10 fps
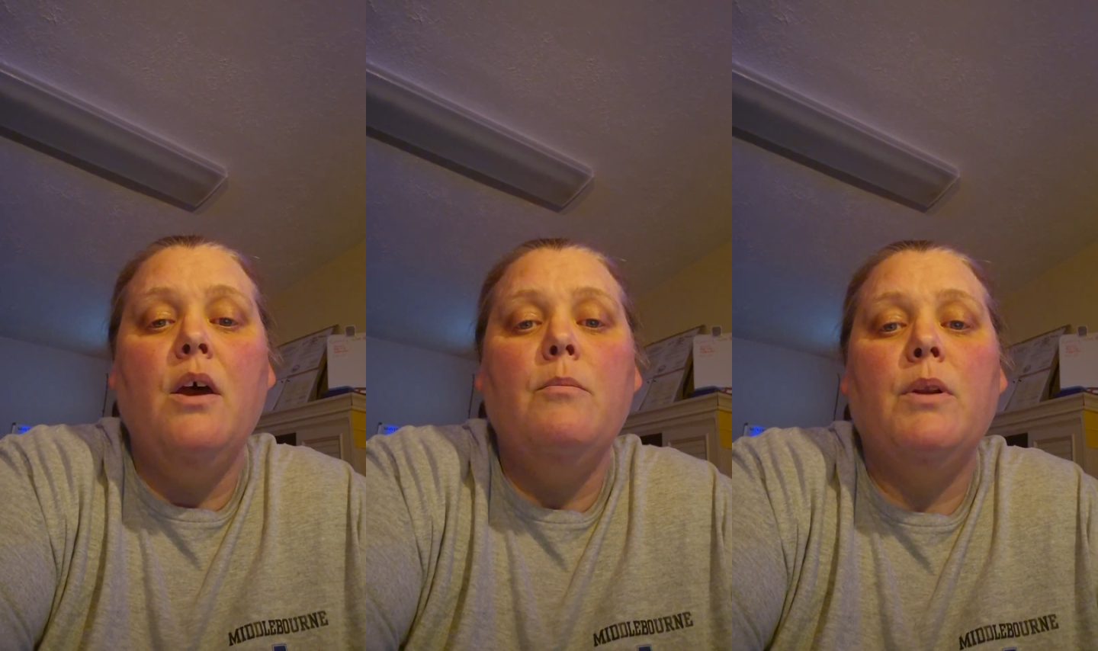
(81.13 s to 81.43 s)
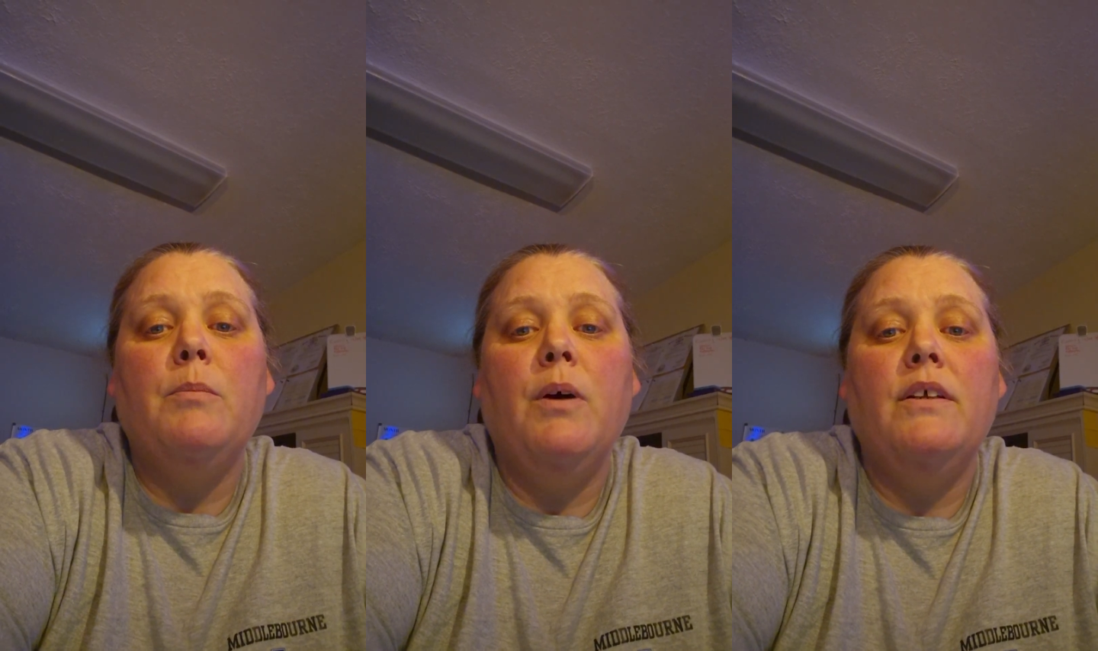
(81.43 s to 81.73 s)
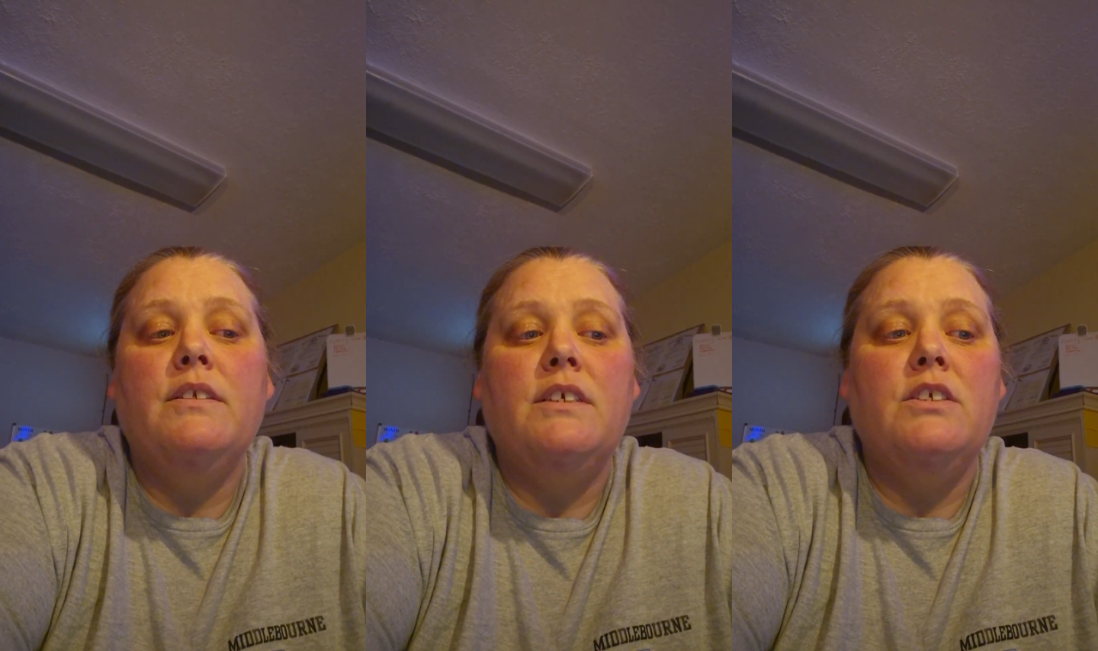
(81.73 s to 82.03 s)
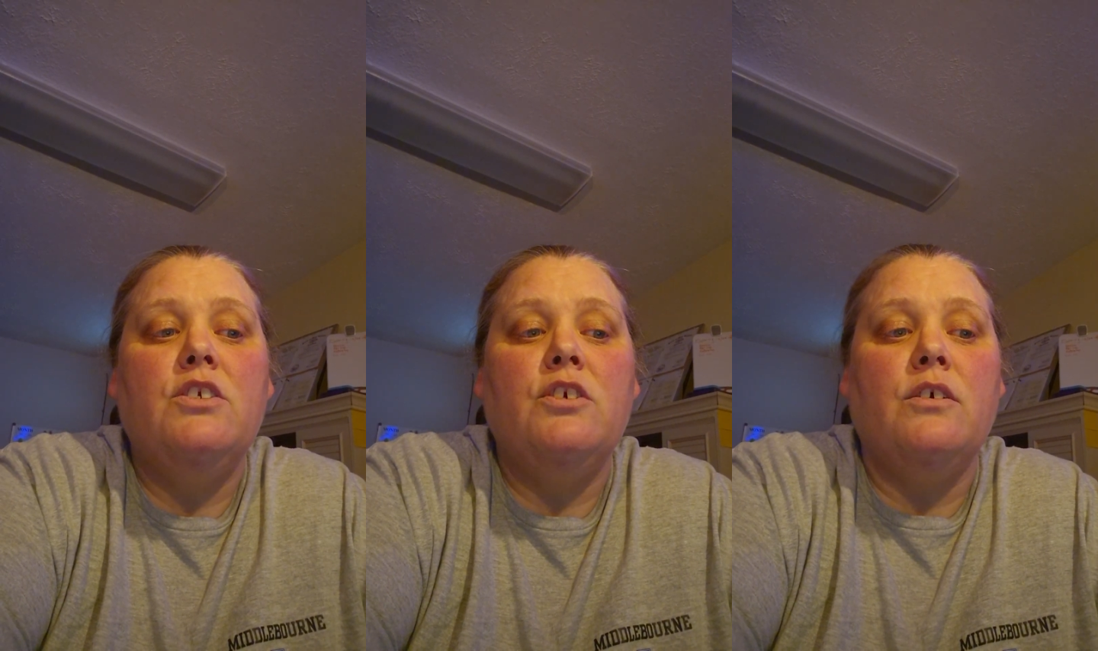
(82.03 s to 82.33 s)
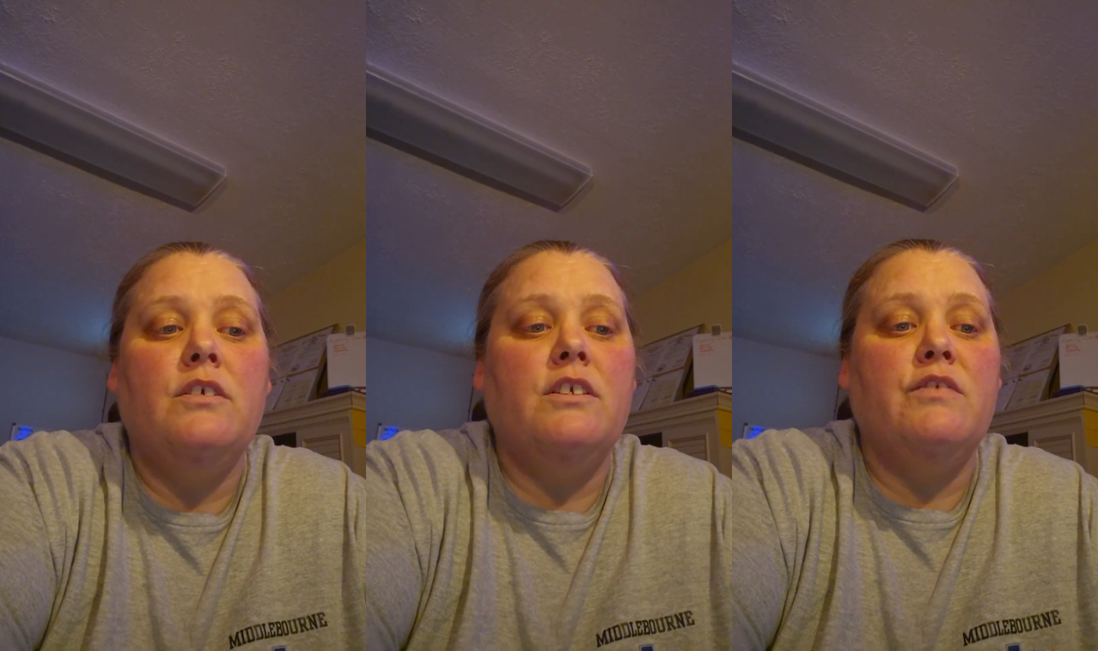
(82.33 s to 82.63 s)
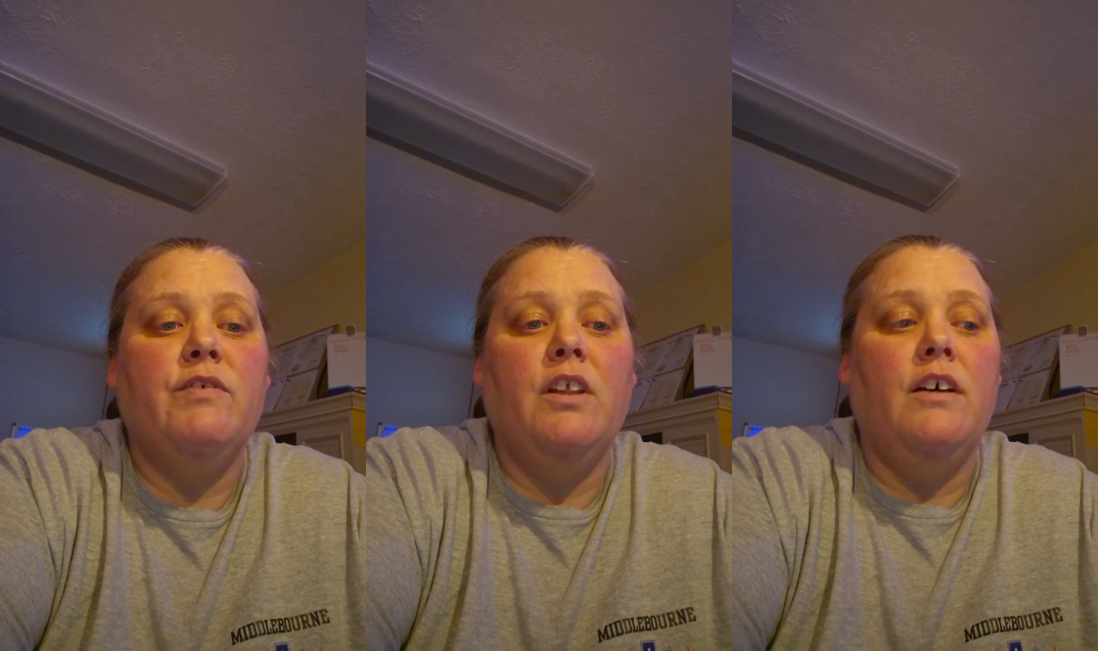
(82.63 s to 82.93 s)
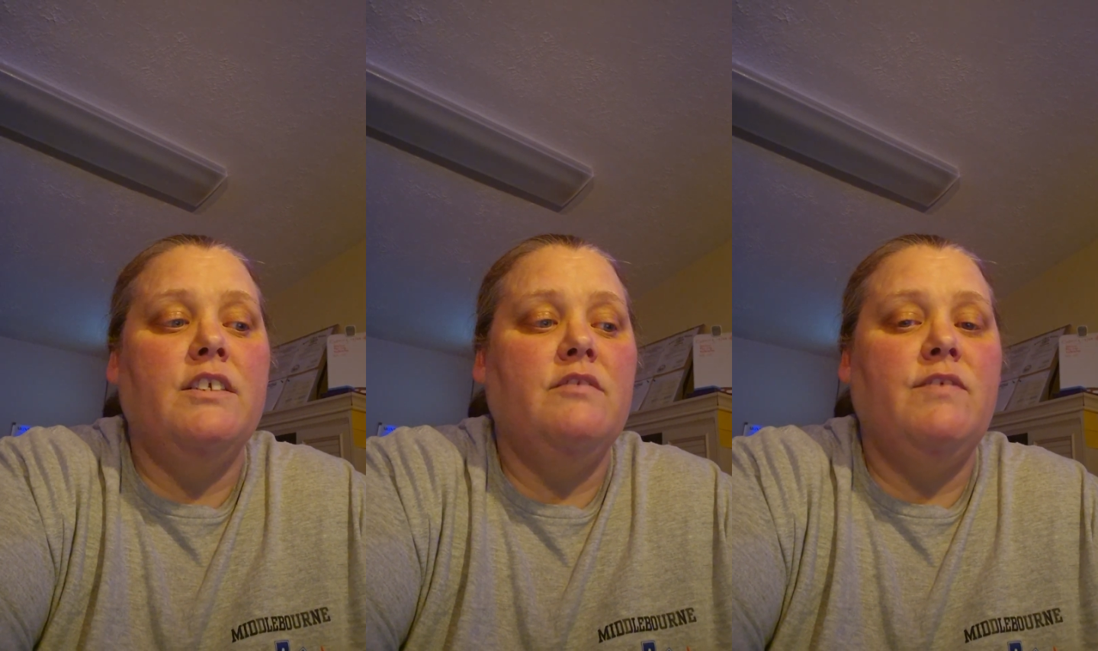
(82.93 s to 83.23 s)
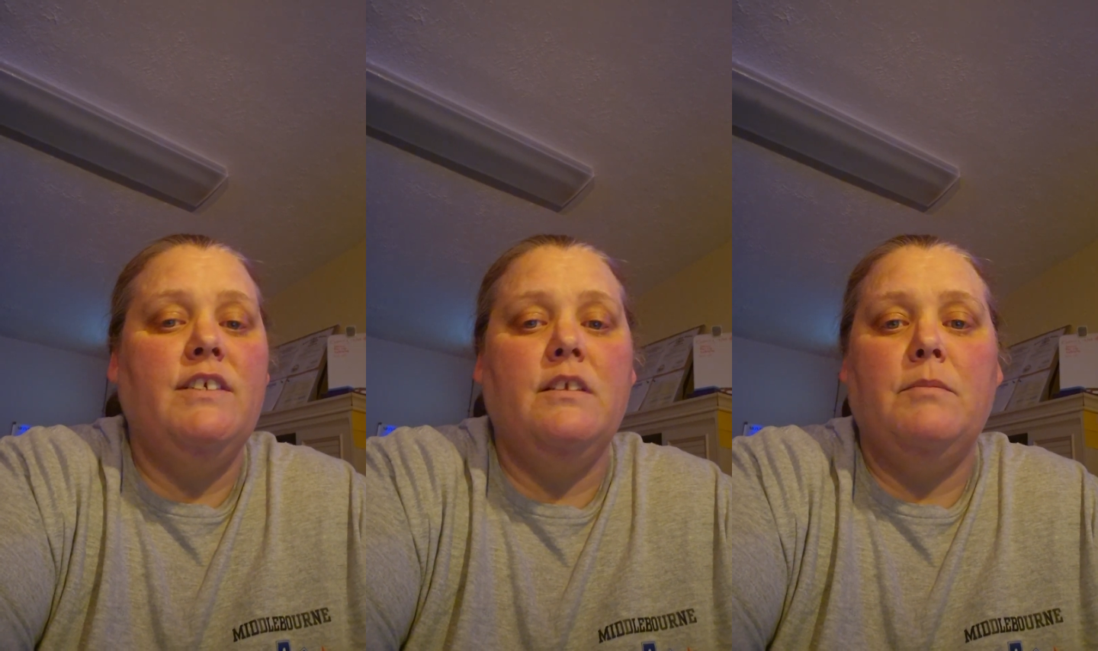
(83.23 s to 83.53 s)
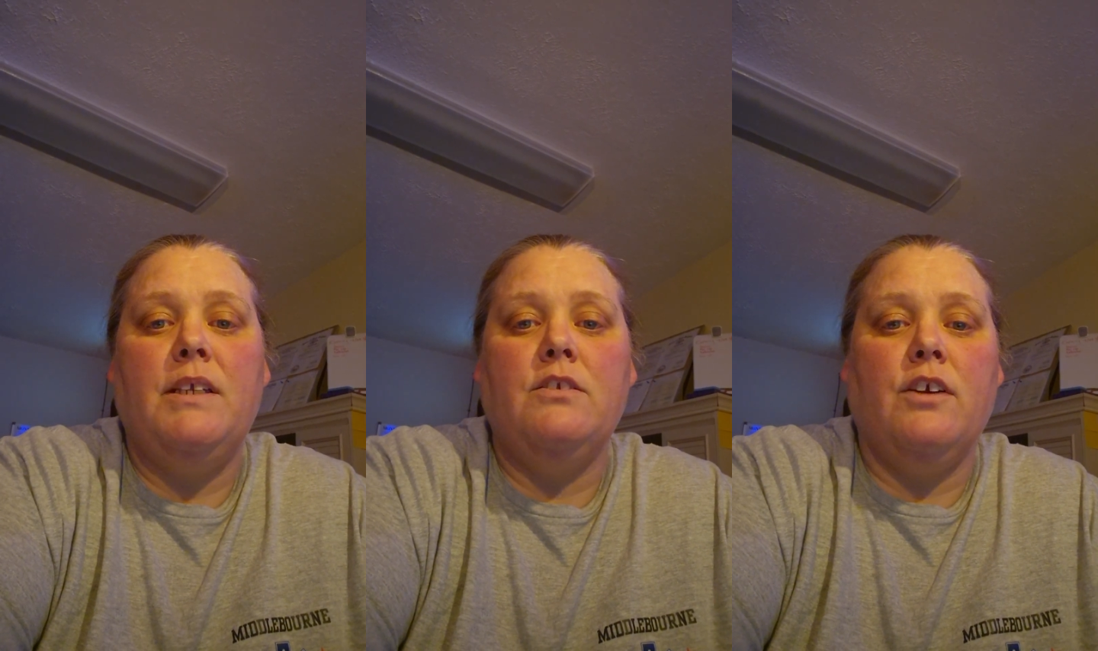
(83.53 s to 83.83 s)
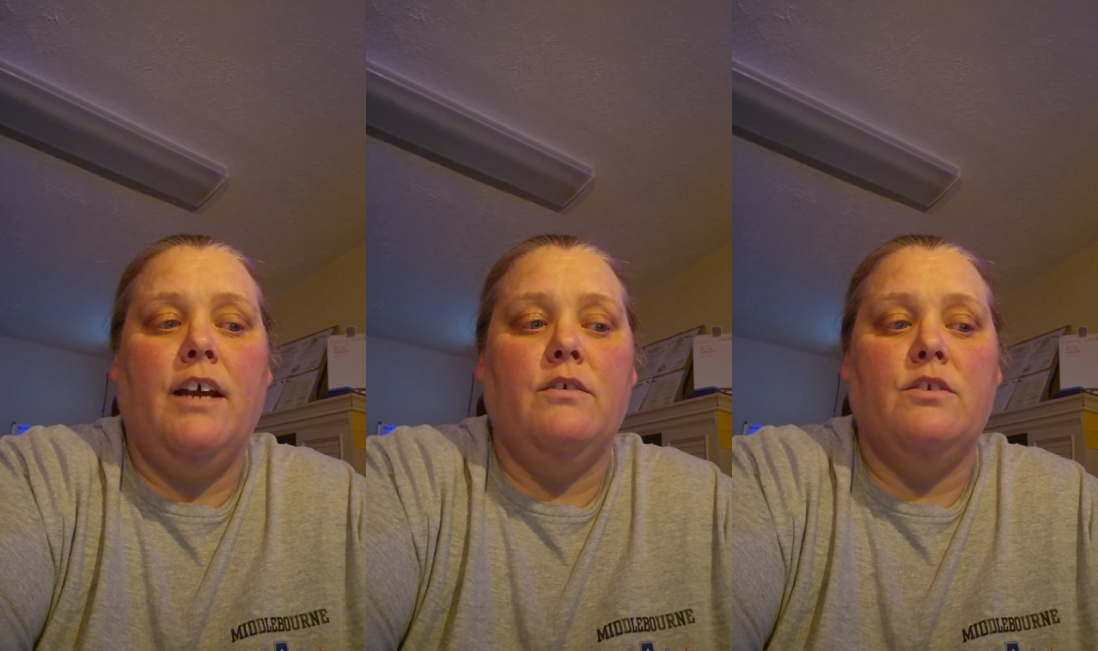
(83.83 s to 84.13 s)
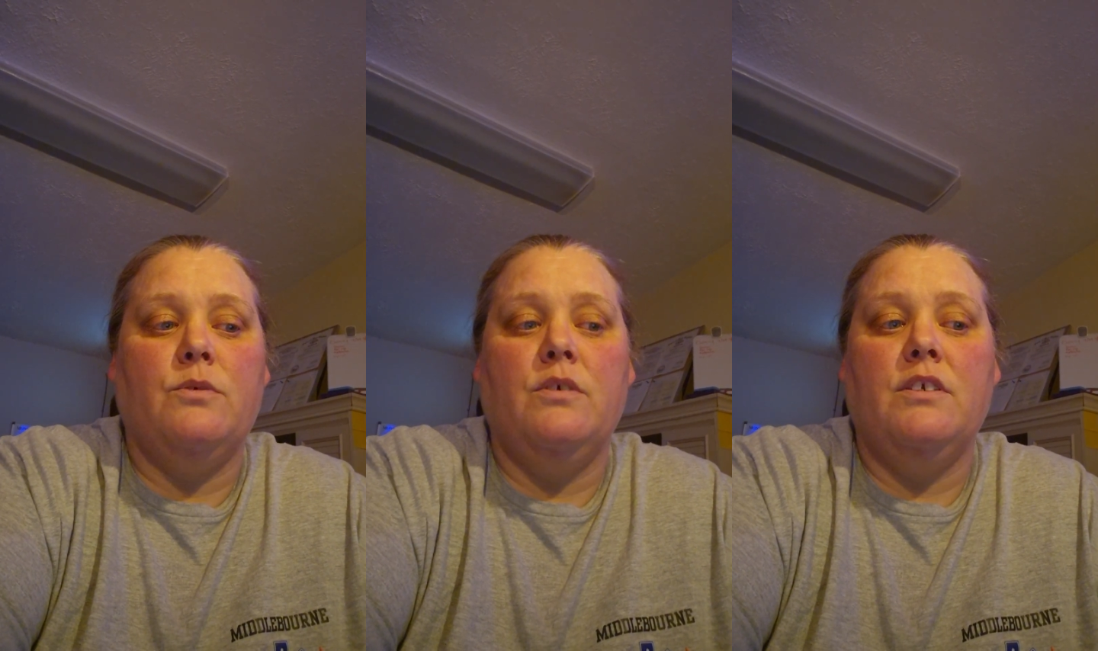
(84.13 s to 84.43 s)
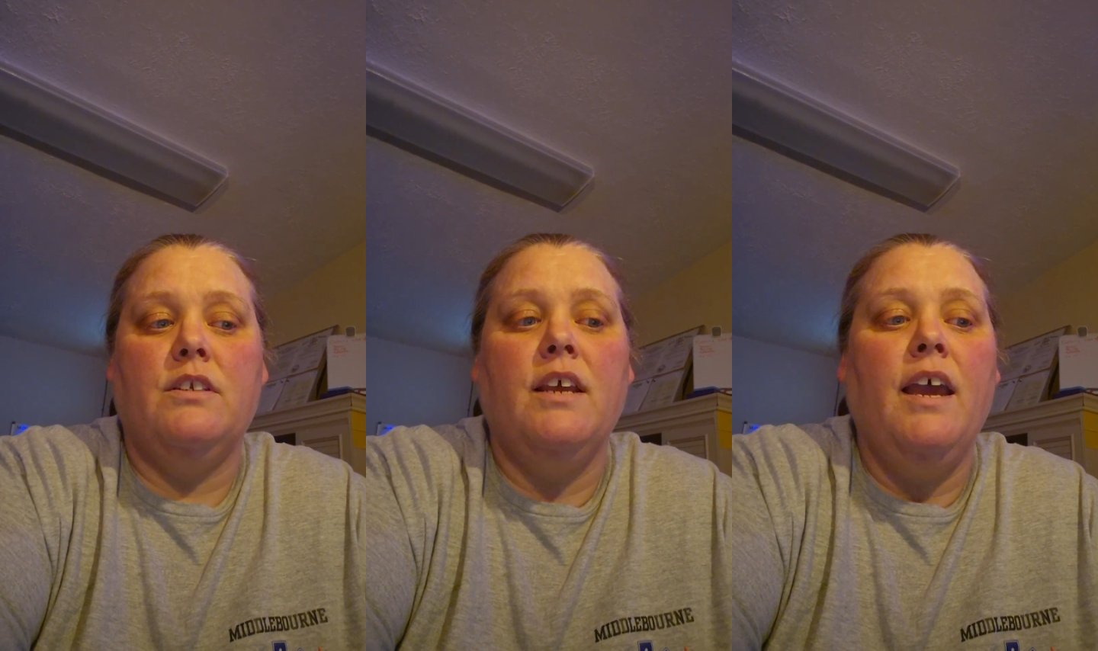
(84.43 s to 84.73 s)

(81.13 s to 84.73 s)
but upon discharge, its philosophies and means are outsourced,